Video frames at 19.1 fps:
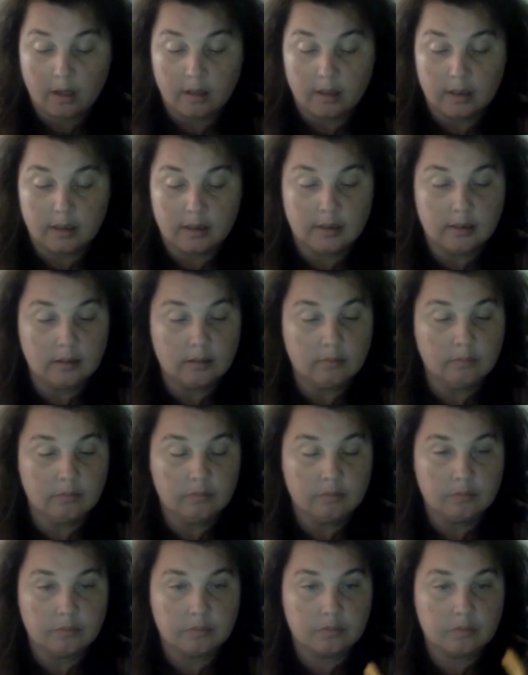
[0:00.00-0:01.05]
Um,
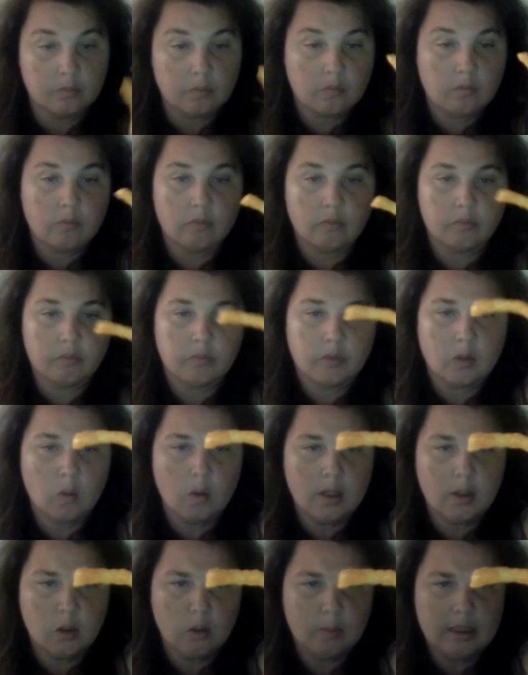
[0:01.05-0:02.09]

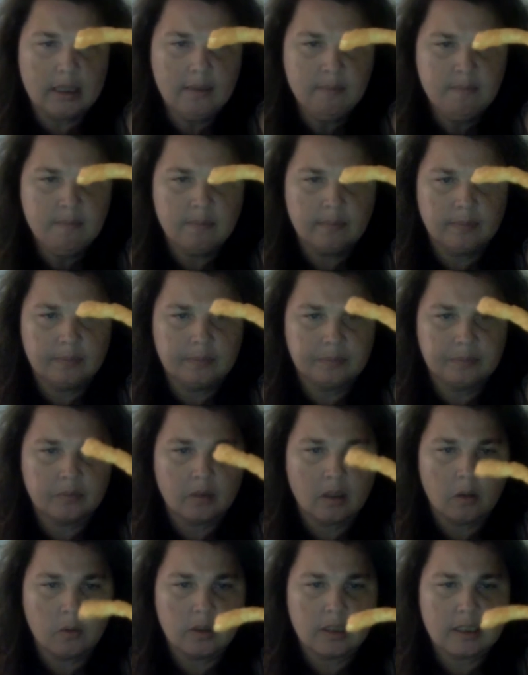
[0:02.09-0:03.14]
quite knobbly.
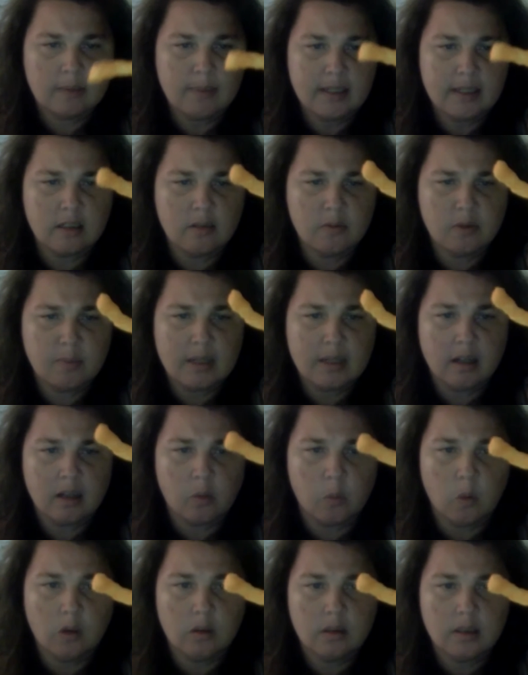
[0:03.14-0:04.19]
I was expecting them to be like
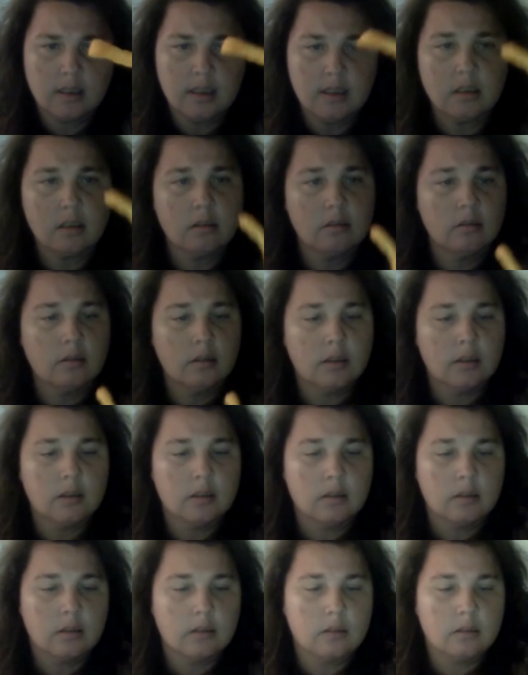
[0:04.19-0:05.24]
a what's it,
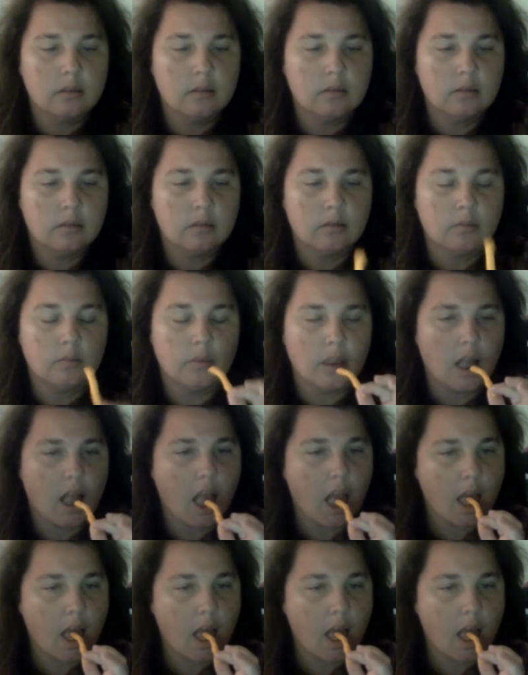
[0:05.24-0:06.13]
but